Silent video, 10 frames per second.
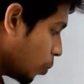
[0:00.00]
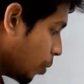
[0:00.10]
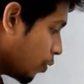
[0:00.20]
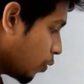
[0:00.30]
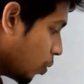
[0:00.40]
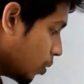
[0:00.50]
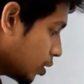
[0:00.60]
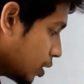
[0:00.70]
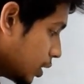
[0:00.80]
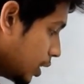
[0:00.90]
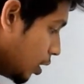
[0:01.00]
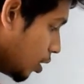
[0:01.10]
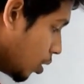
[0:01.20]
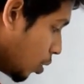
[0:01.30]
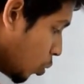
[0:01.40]
power 4 is
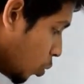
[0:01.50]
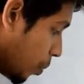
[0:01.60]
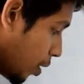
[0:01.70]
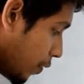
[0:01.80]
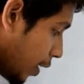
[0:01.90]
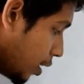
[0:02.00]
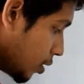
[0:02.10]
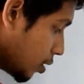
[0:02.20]
16, 2 power 5 is